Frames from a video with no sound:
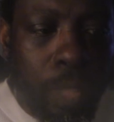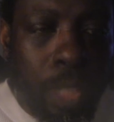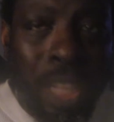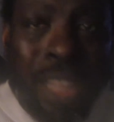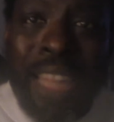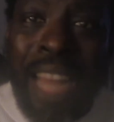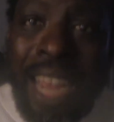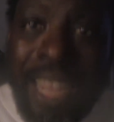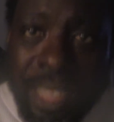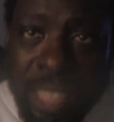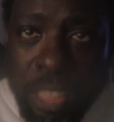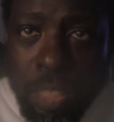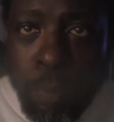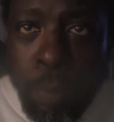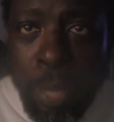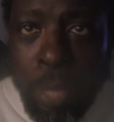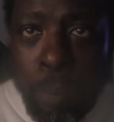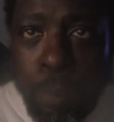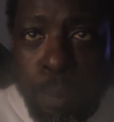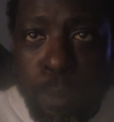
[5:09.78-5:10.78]
ISIS
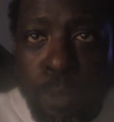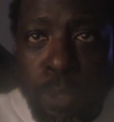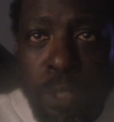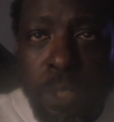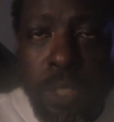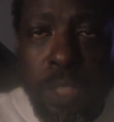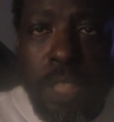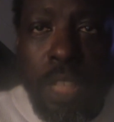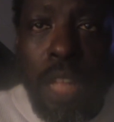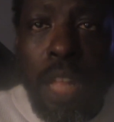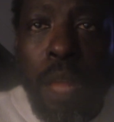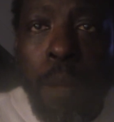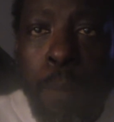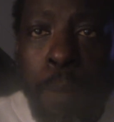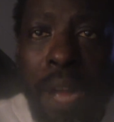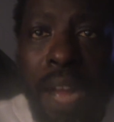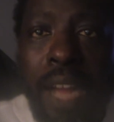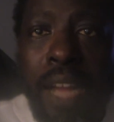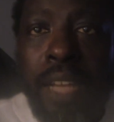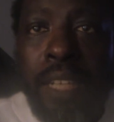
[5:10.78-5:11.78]
paper
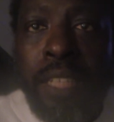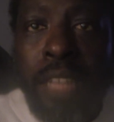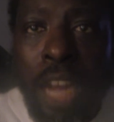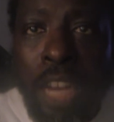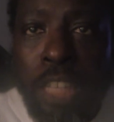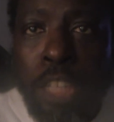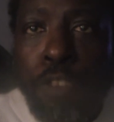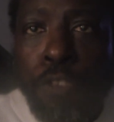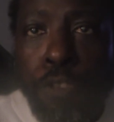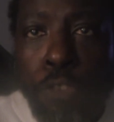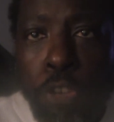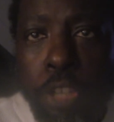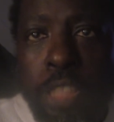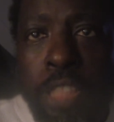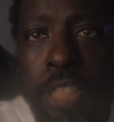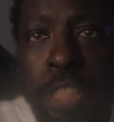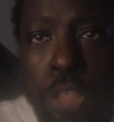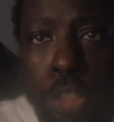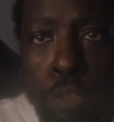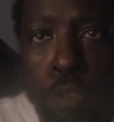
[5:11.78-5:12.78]
by
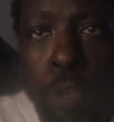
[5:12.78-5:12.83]
Francis